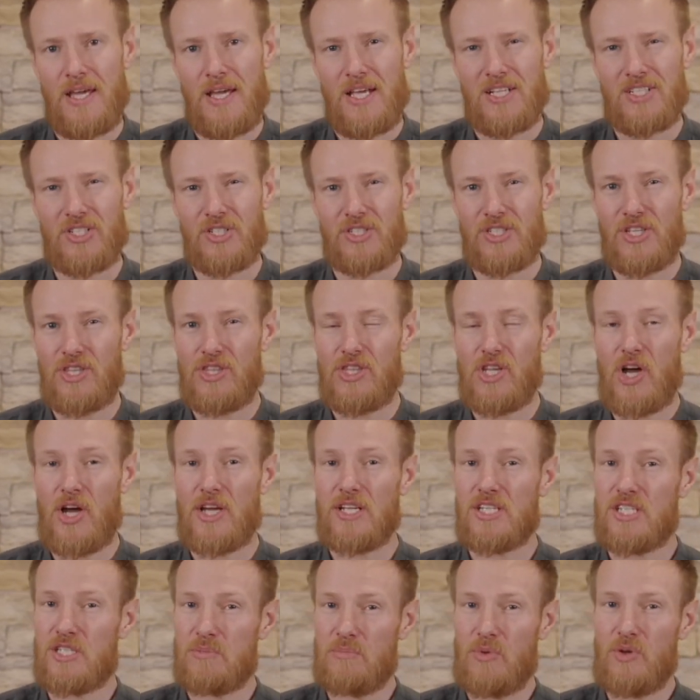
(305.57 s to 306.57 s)
It's got a
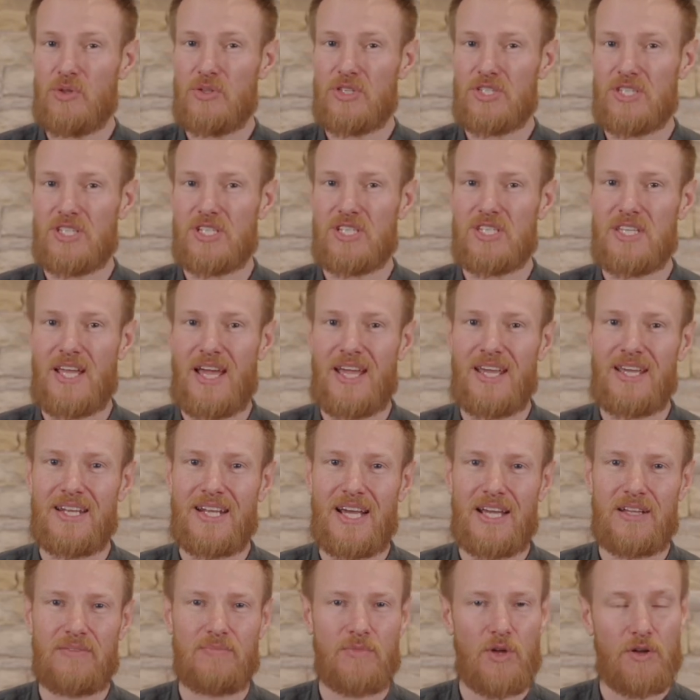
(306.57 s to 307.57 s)
nice smooth sustain
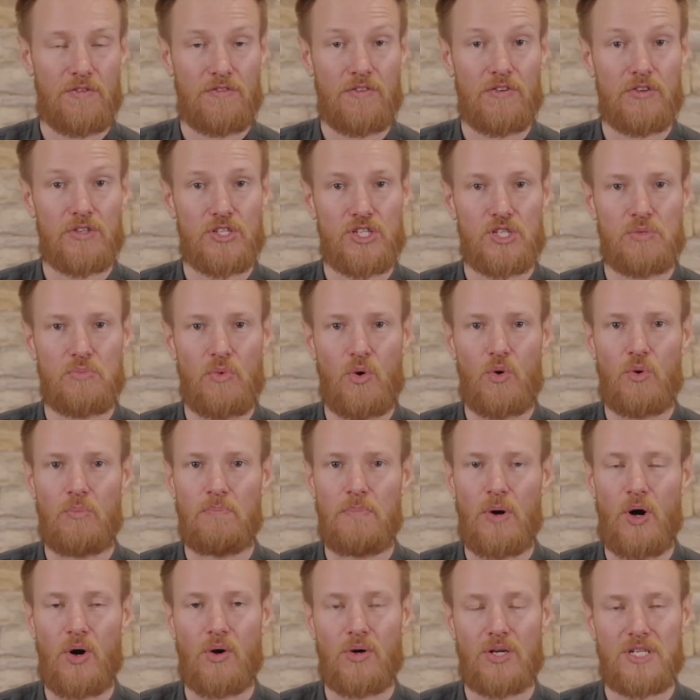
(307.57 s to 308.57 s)
and for a small
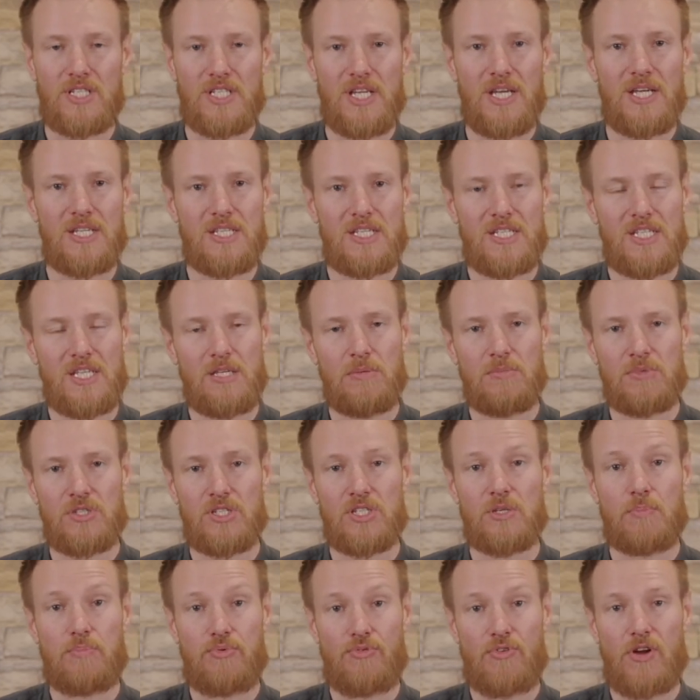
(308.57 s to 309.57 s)
box it seems
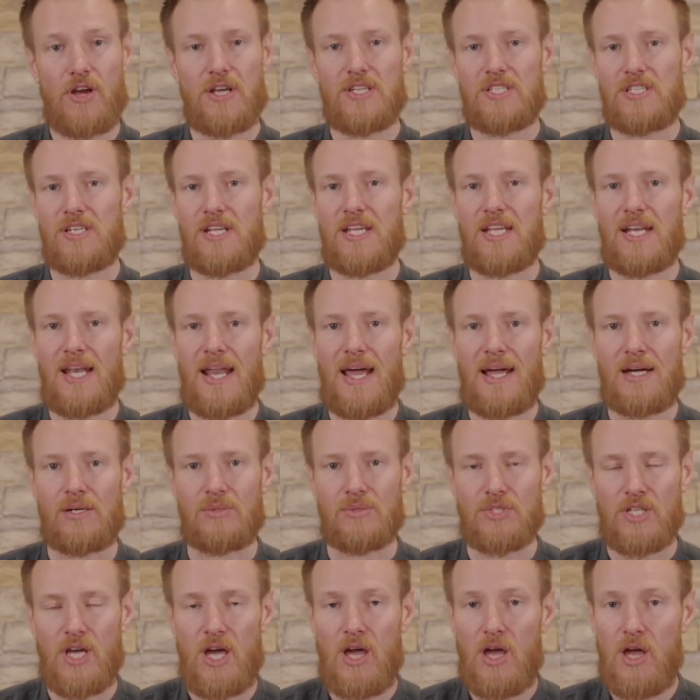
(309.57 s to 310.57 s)
surprisingly
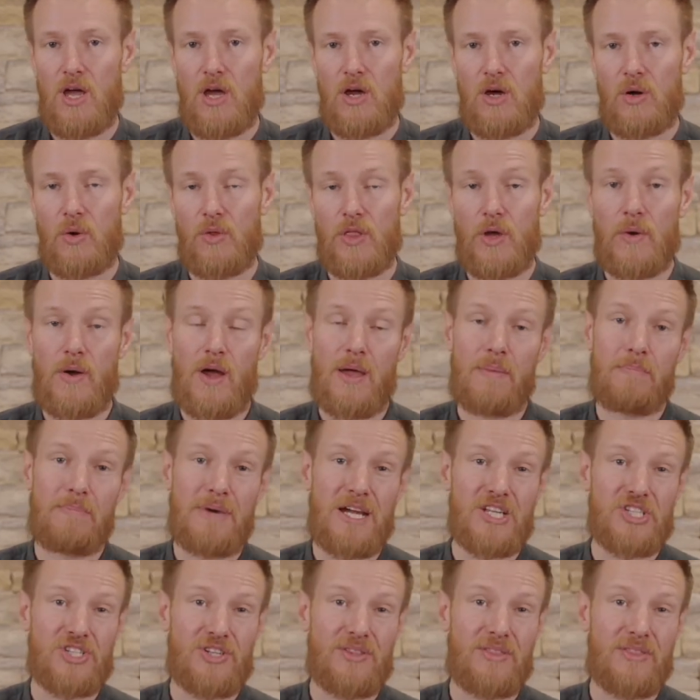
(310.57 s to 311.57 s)
loud, although I
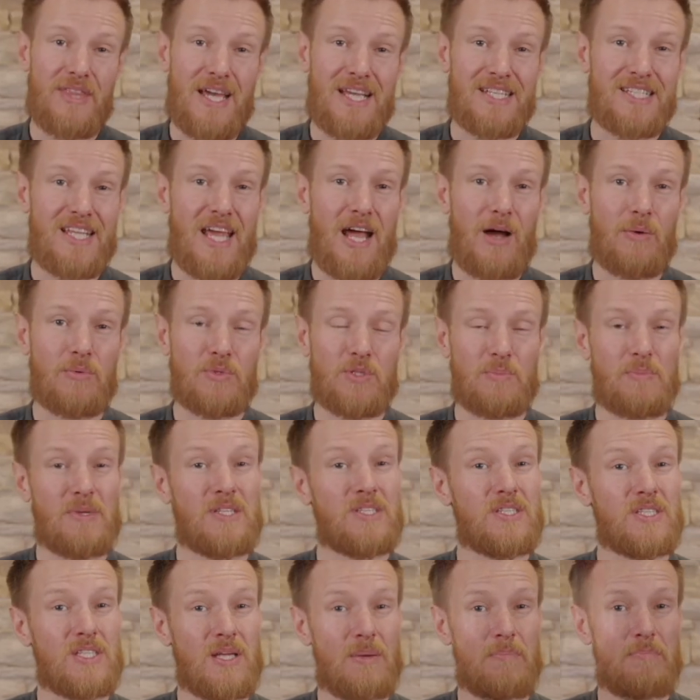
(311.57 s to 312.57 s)
imagine that's helped
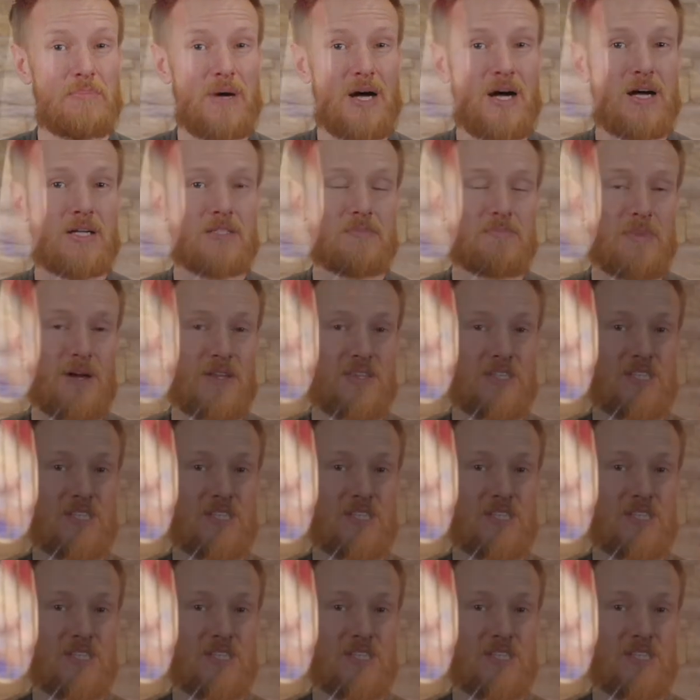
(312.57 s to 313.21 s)
in some part by the